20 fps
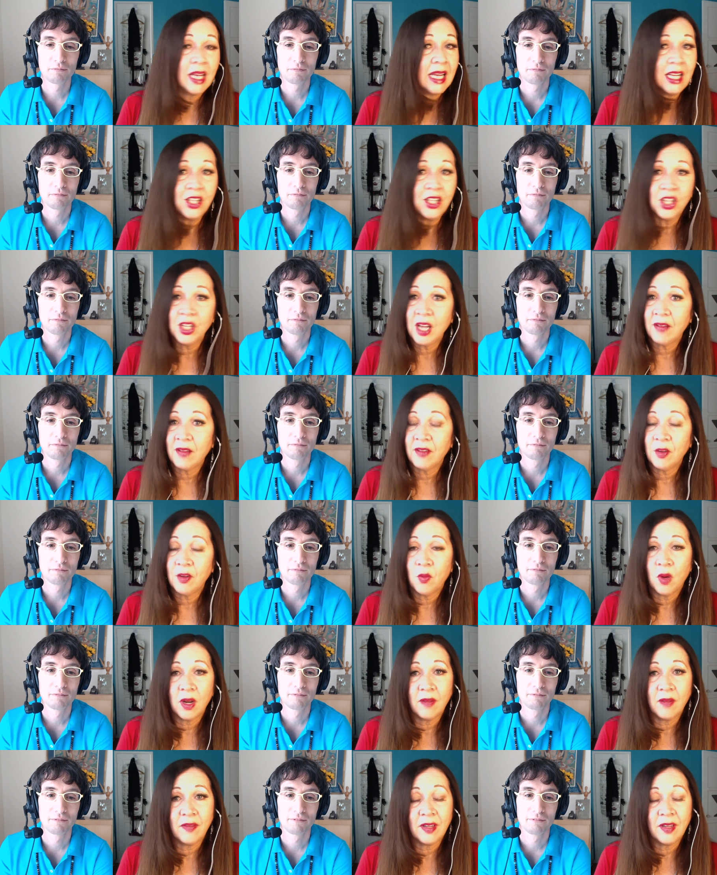Speaker 1: each and every
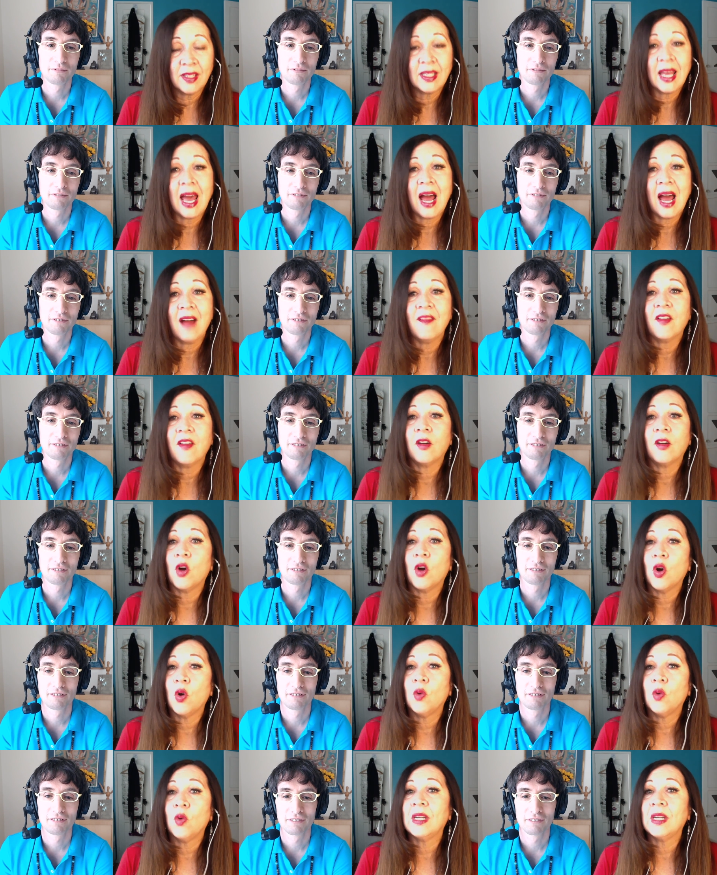one of us have our
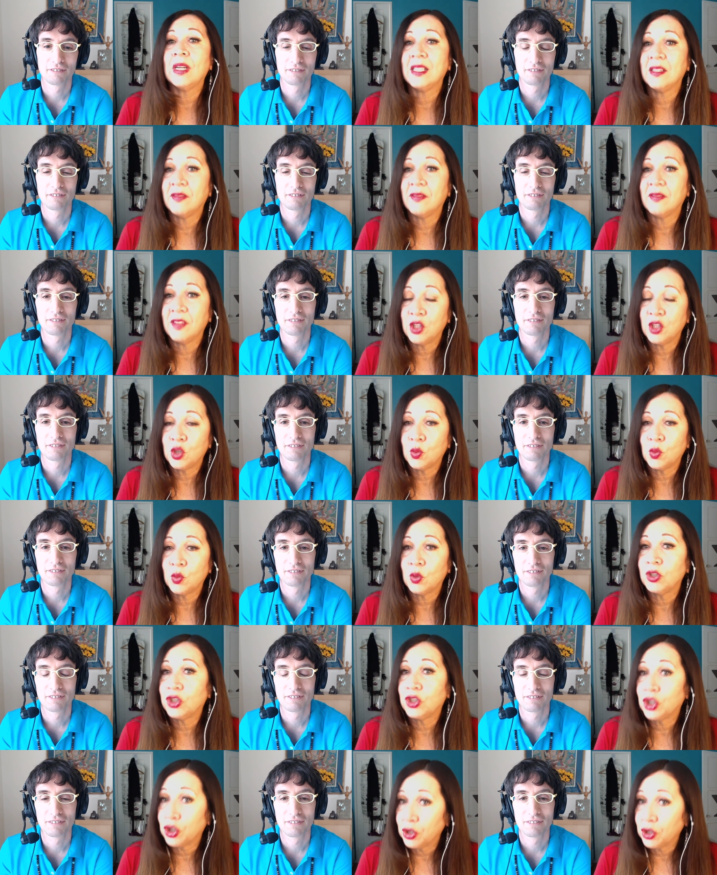own
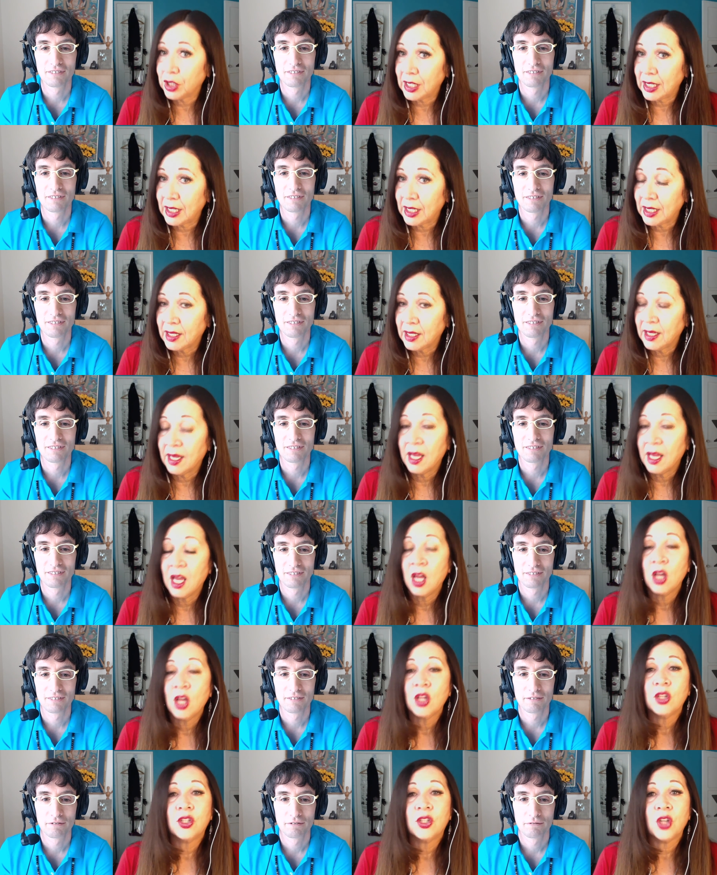individual journey.
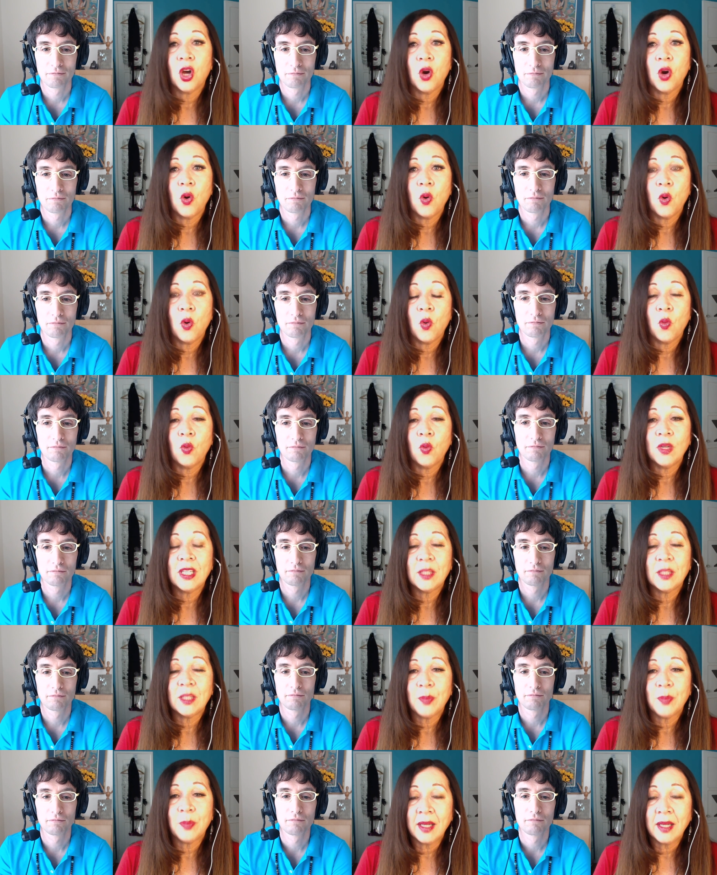So
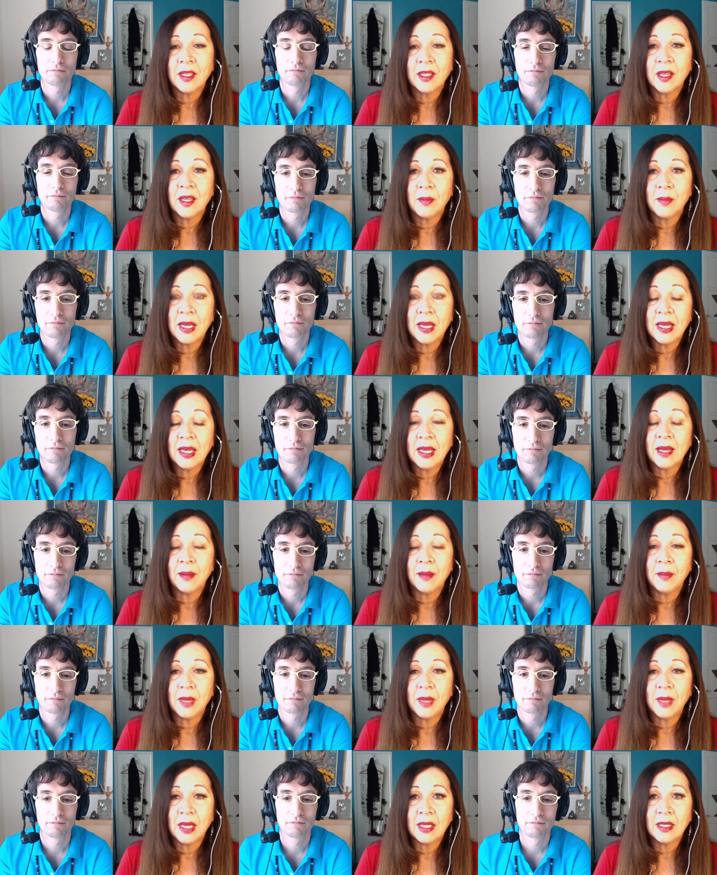respect to me
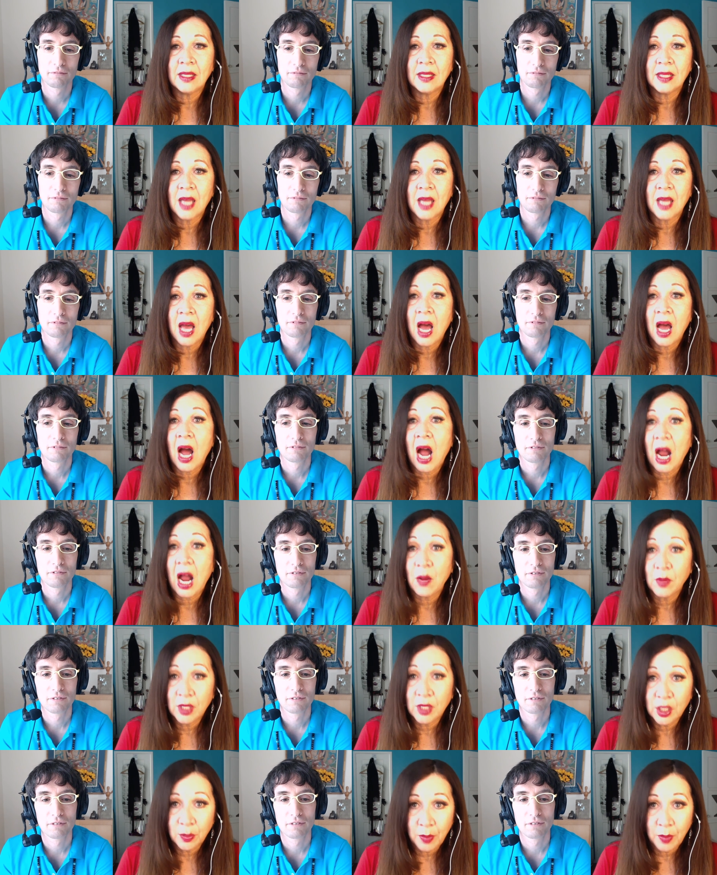means I
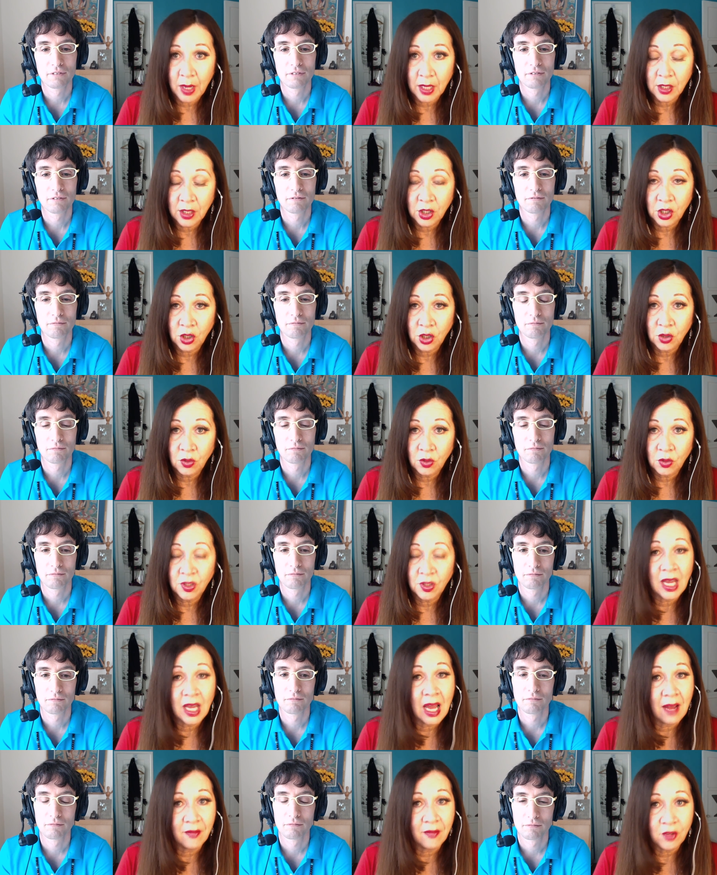respect you
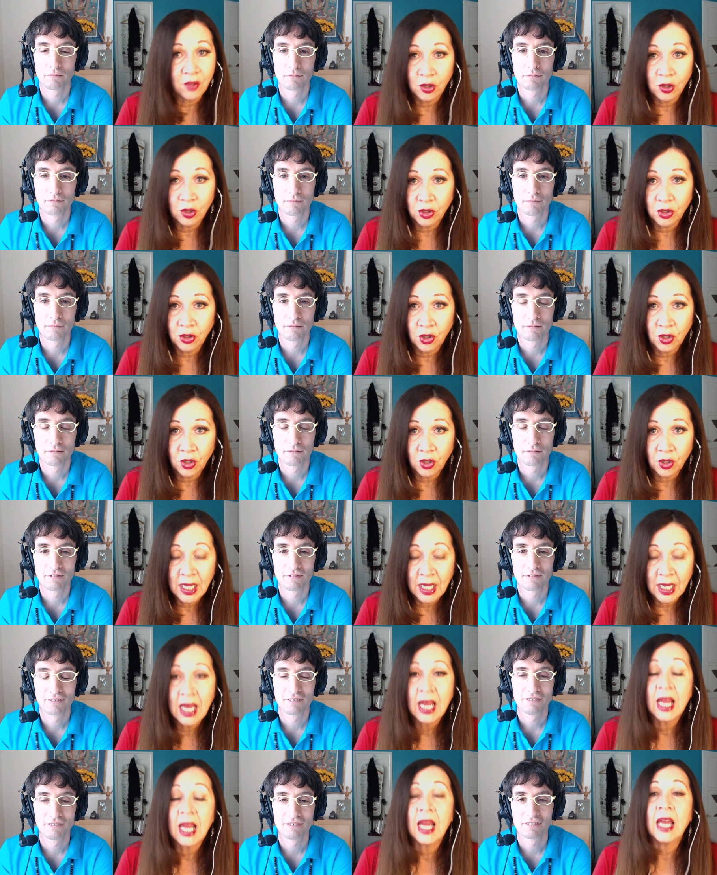to have your journey,
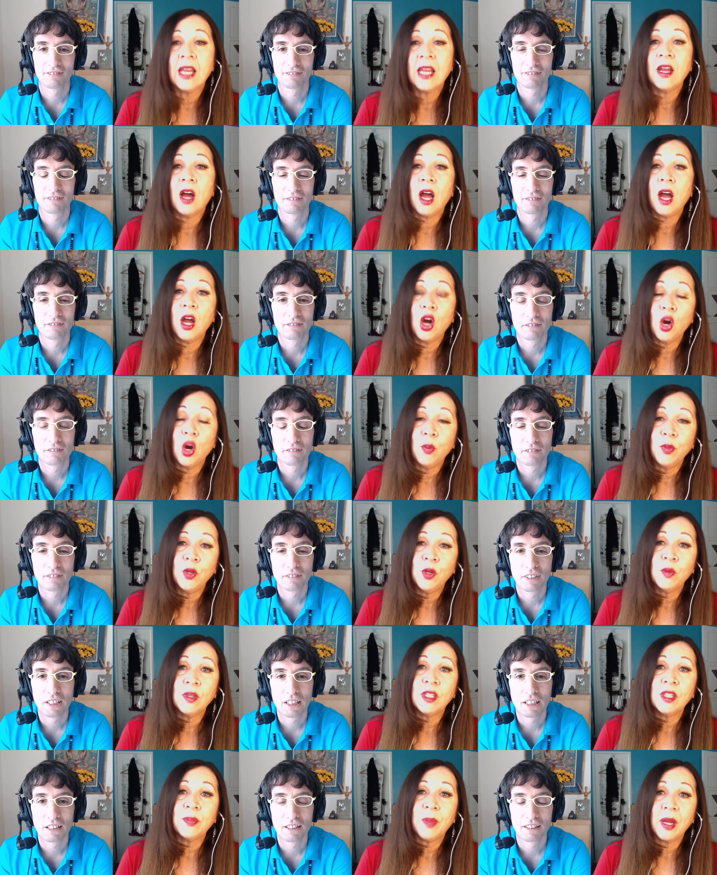and I hope
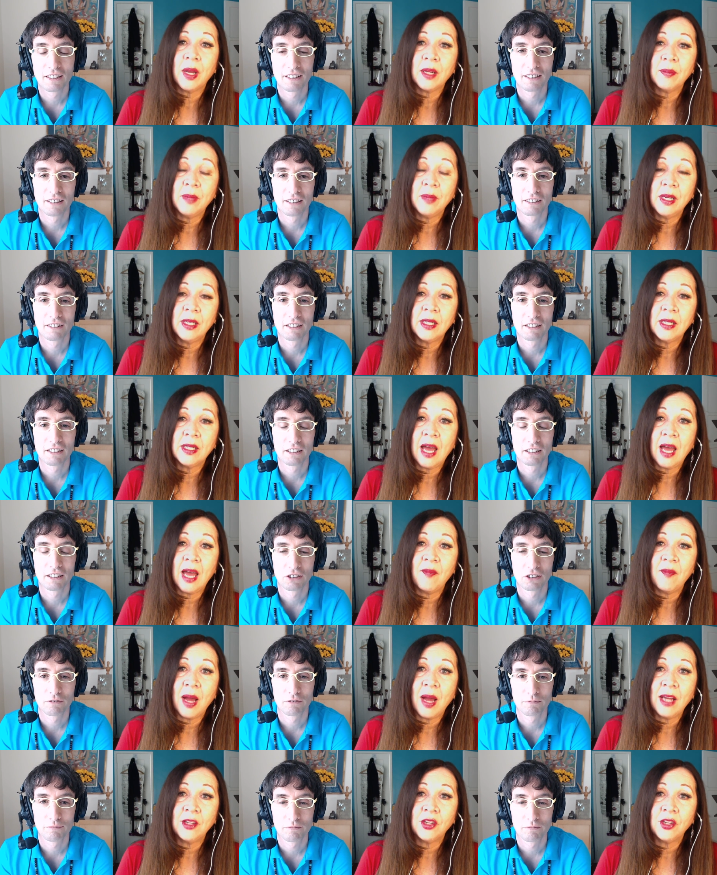you respect me to have
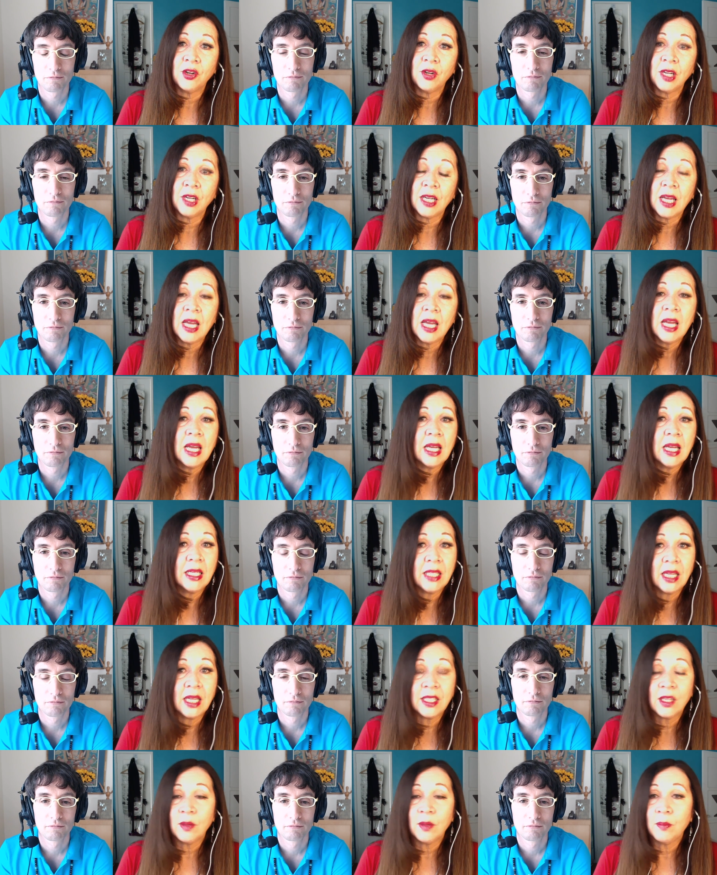my journey. It
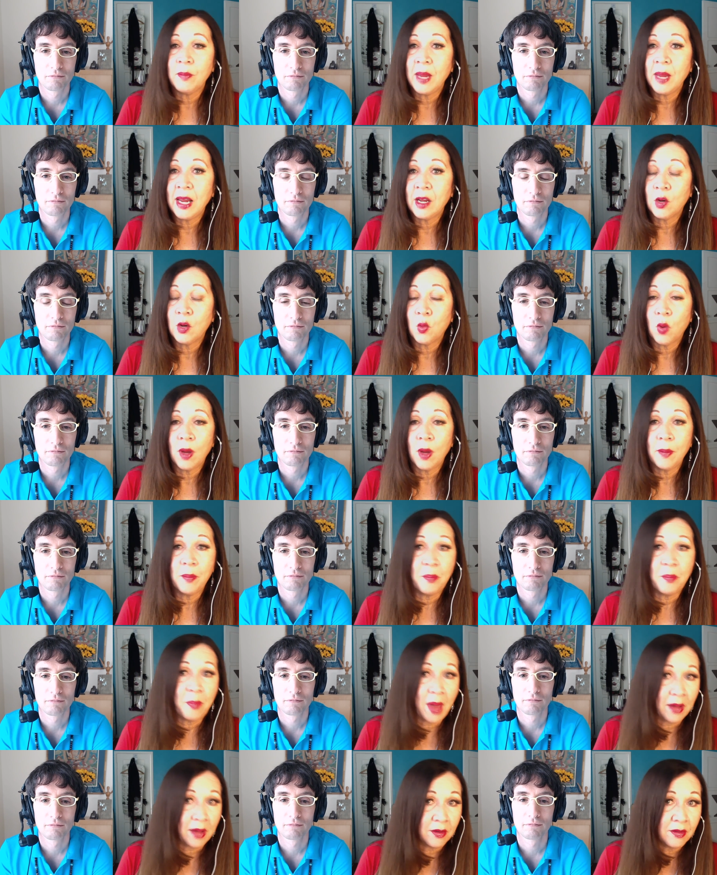doesn't make one
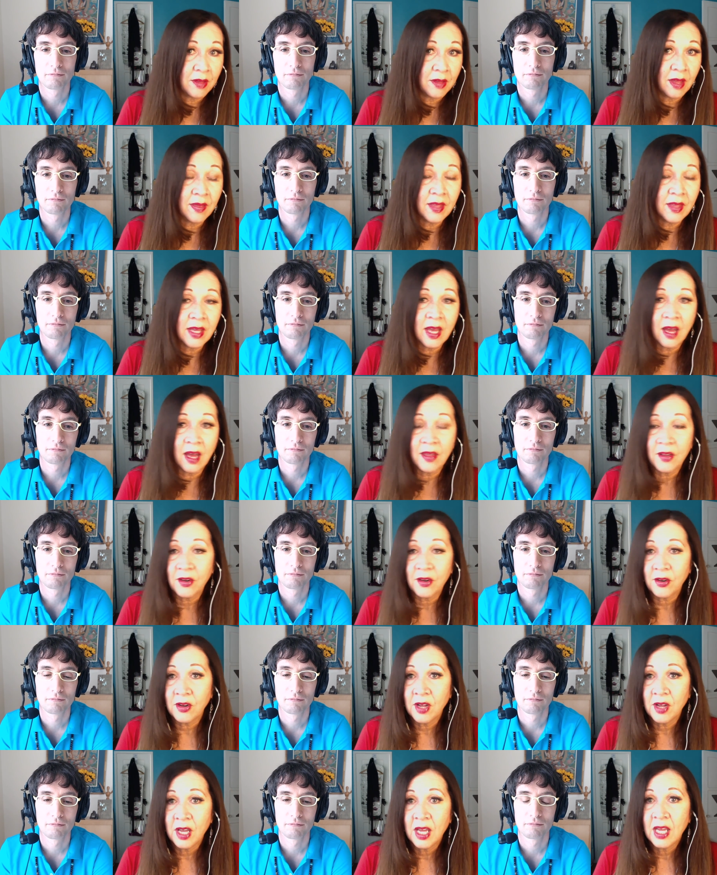better than the
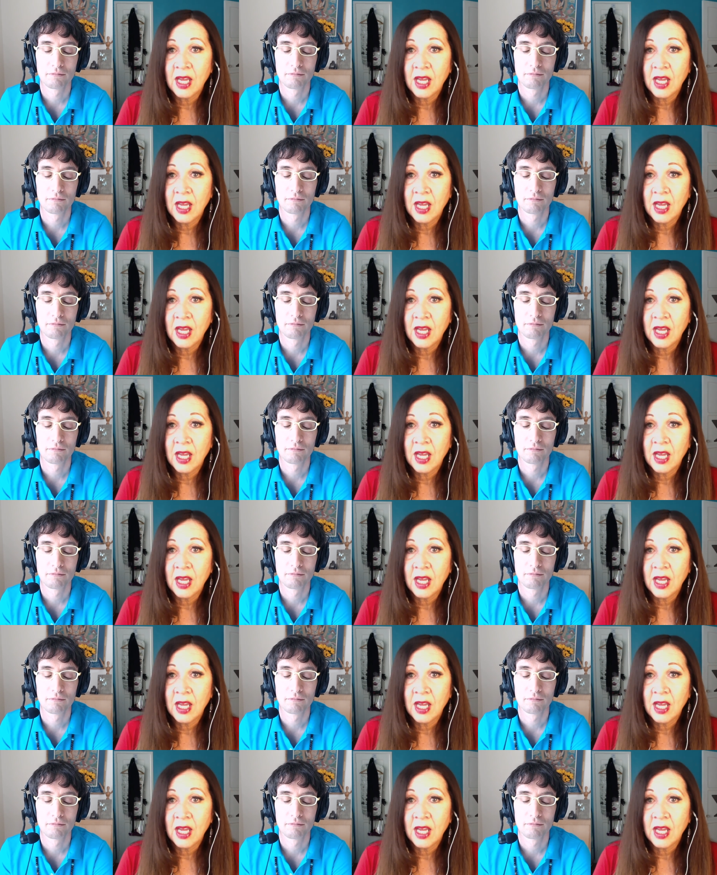other.